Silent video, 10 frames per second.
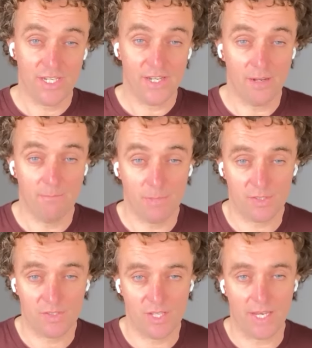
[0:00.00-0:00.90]
number
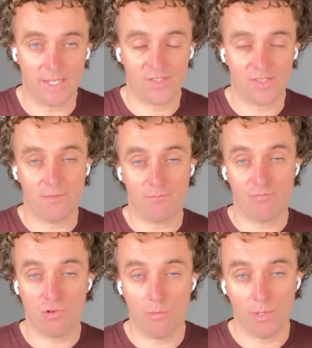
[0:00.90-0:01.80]
6,
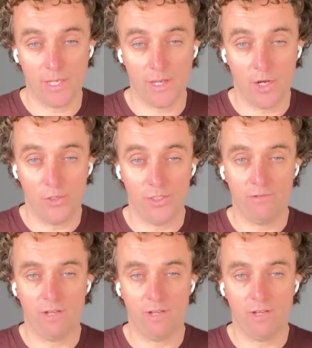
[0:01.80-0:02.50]
probably only